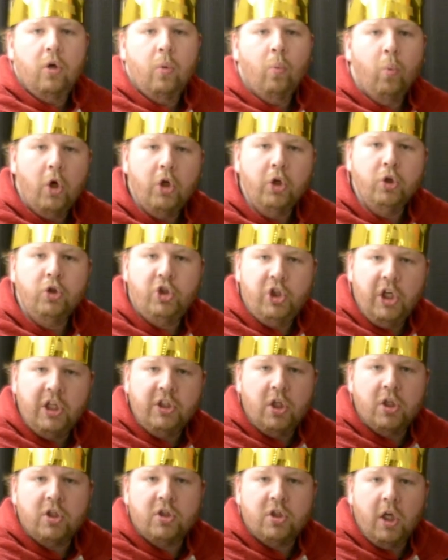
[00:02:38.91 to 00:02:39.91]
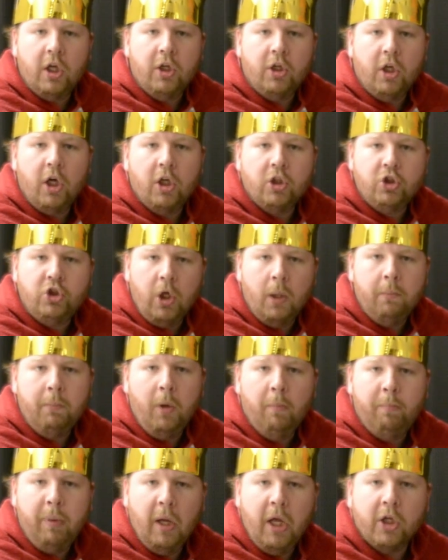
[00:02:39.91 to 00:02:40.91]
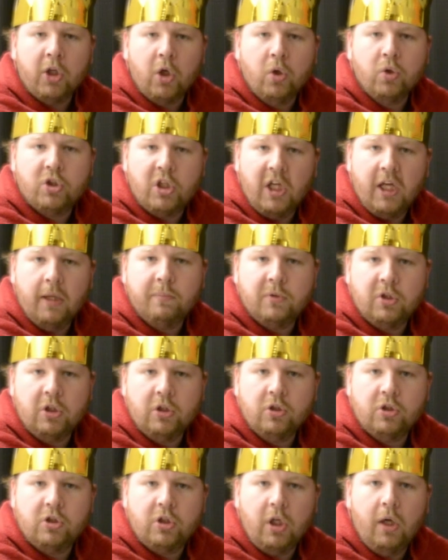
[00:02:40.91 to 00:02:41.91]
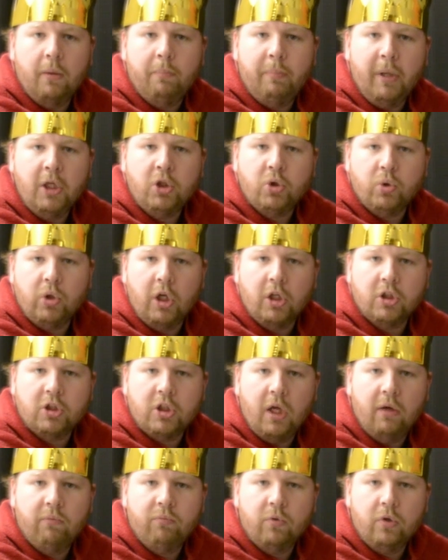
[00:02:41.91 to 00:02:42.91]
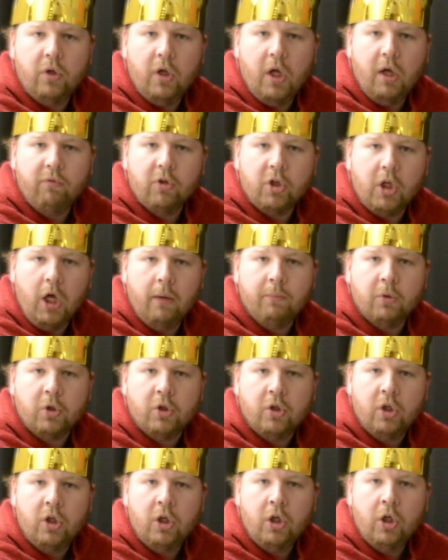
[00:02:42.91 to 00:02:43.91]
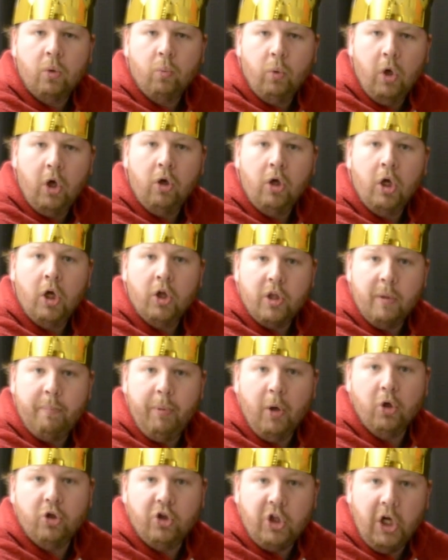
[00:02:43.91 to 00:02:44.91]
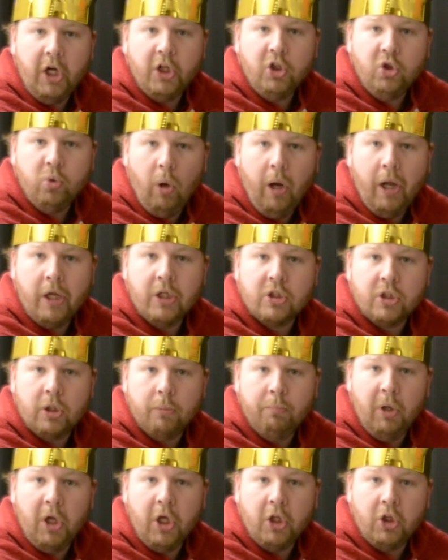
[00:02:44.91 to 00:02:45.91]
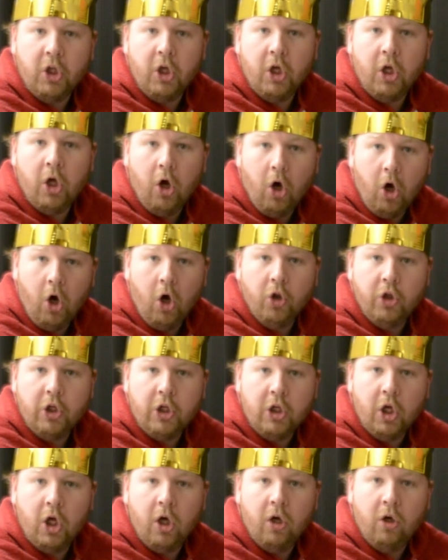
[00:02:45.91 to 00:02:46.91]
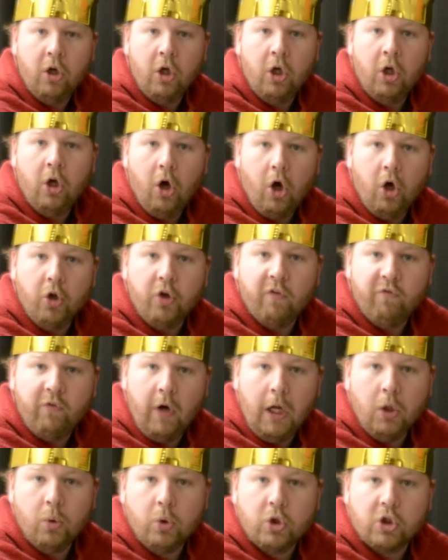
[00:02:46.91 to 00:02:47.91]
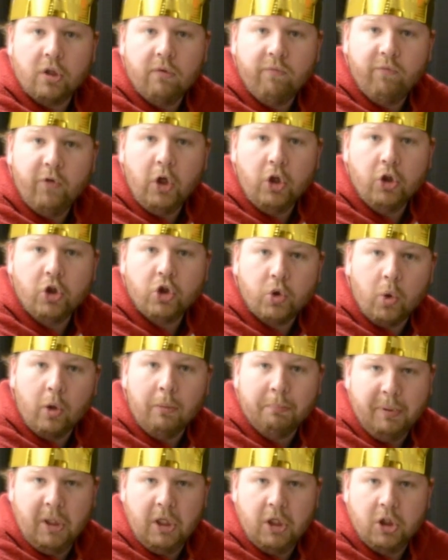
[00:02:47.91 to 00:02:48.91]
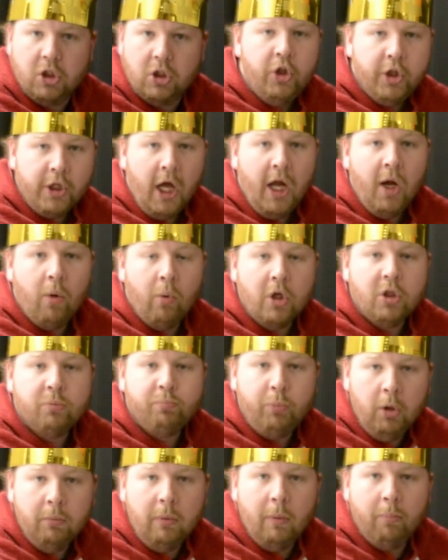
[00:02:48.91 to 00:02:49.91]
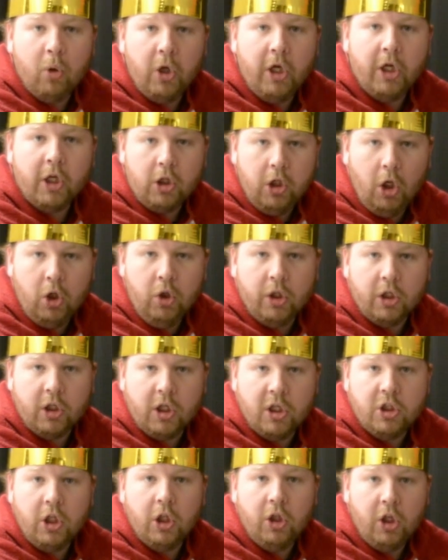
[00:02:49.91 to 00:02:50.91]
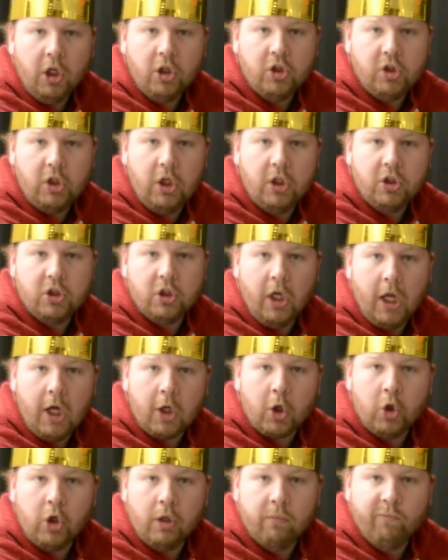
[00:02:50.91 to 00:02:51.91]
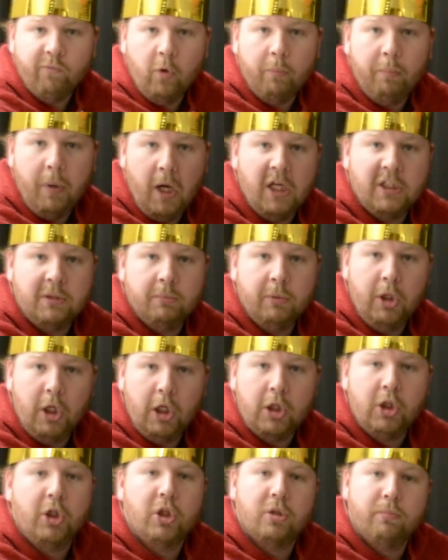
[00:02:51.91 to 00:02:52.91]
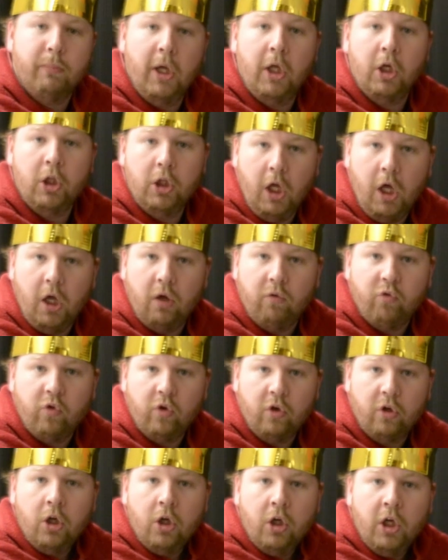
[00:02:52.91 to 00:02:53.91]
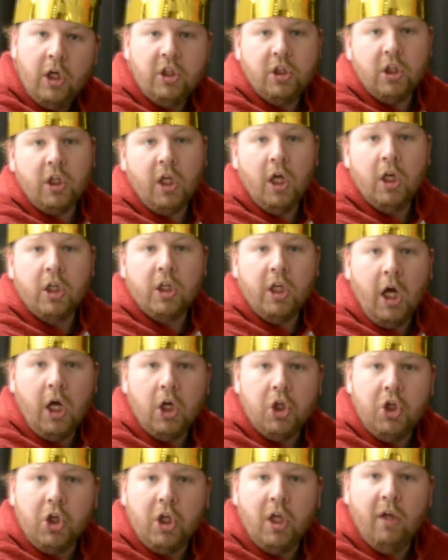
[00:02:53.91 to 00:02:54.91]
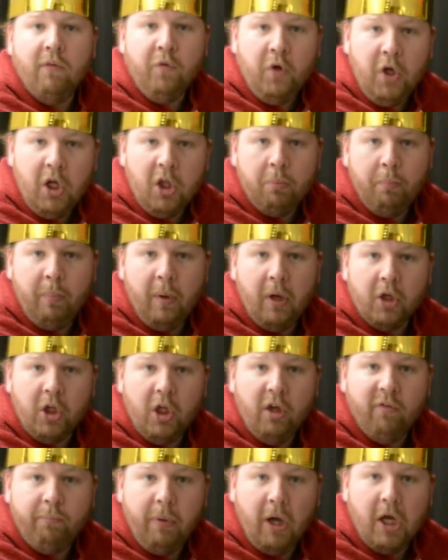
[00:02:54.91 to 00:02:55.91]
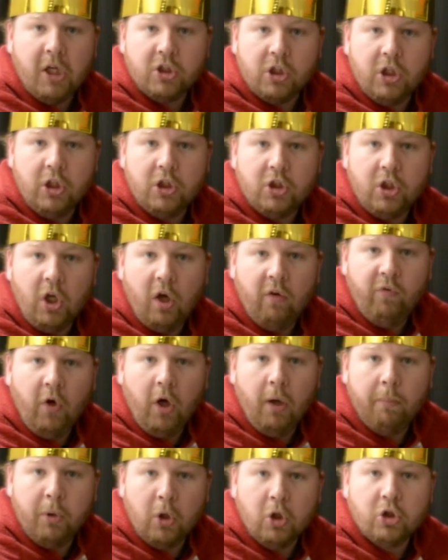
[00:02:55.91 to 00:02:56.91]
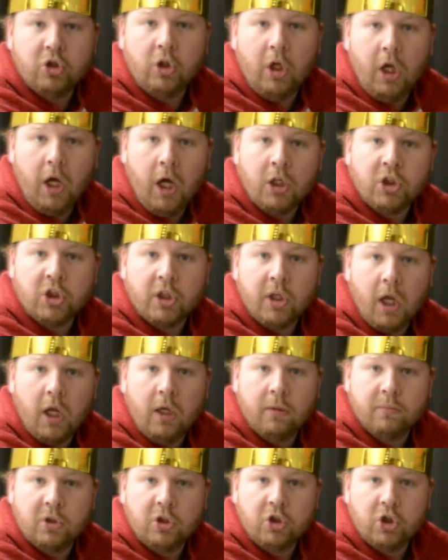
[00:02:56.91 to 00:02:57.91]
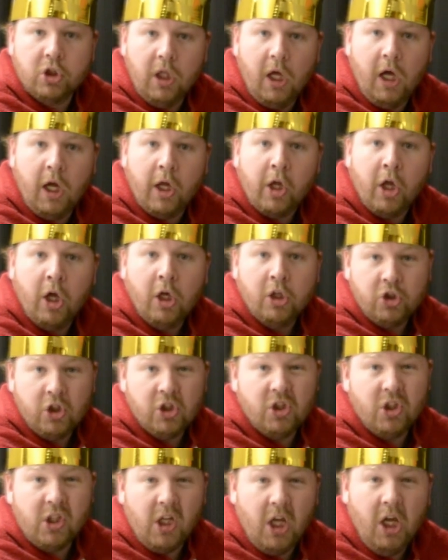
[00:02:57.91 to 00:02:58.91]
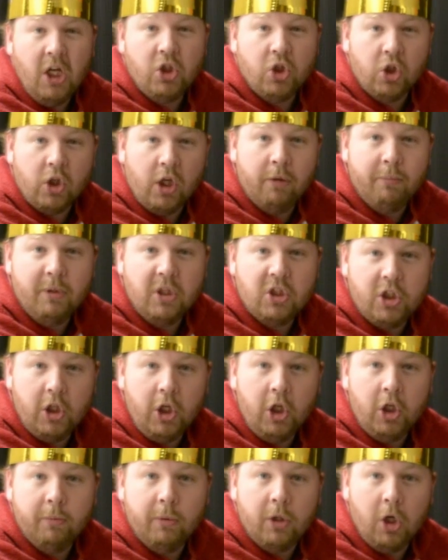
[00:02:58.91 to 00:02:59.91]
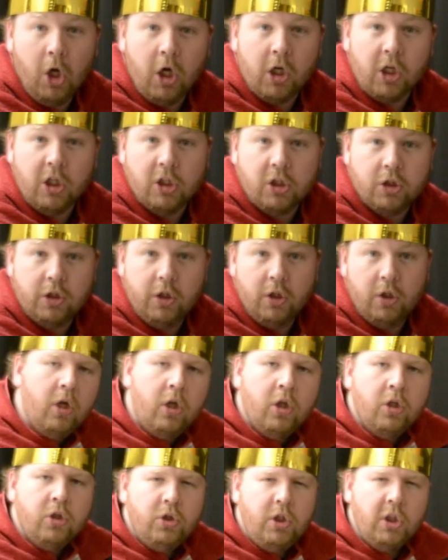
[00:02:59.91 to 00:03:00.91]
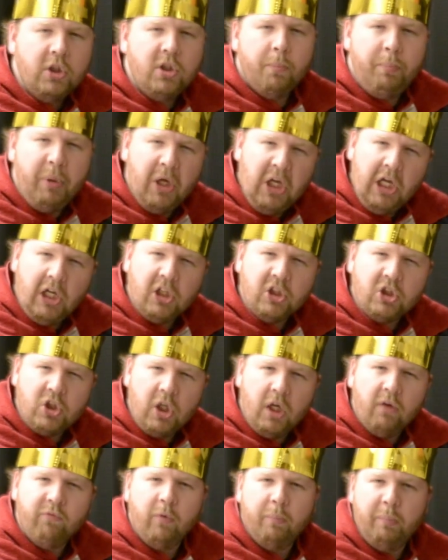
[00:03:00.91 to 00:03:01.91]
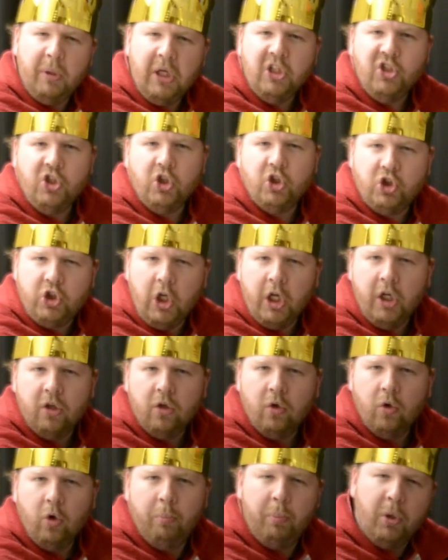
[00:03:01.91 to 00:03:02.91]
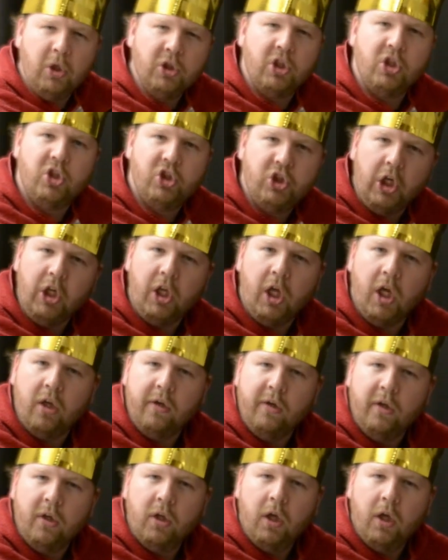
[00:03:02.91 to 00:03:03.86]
What do Jesus and Jumbo Pango Samson's Patreons have in common? Well, they both died twice, but all their followers can fit on the short bus. The guy wears Puma brand clothing because he thinks that it's an acronym for possibly ugliest man alive. He's the kind of guy you give gift baskets of personal hygiene items in July, just in case you're going to be seeing him in August. Does the PS stand for piece of shit or pussy shithead?